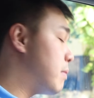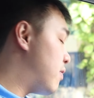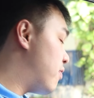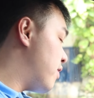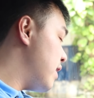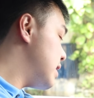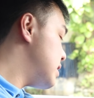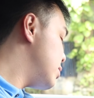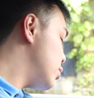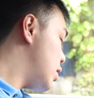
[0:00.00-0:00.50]
But
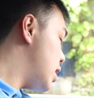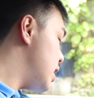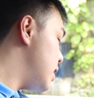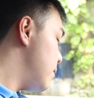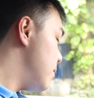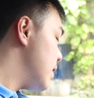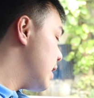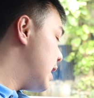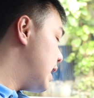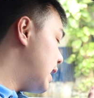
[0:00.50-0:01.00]
this
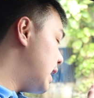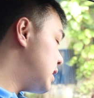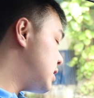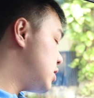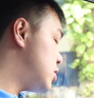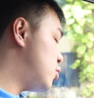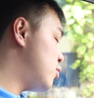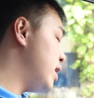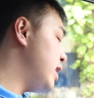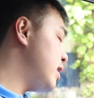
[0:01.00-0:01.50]
one, it
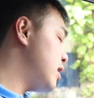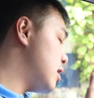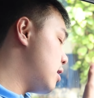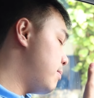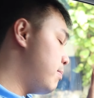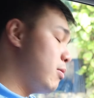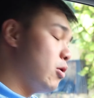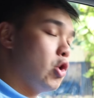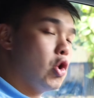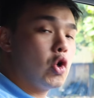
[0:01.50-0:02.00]
straight
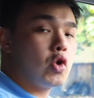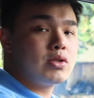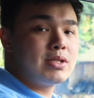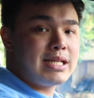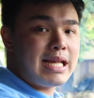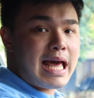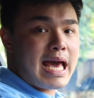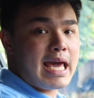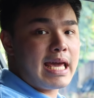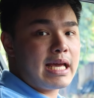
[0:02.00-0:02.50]
up looks
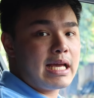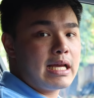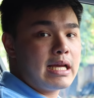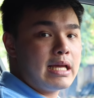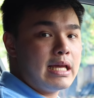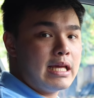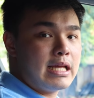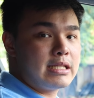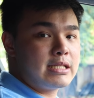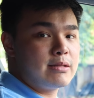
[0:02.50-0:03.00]
like
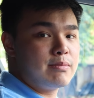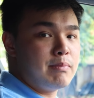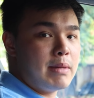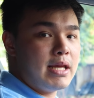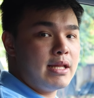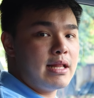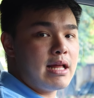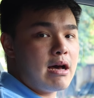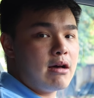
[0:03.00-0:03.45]
it's made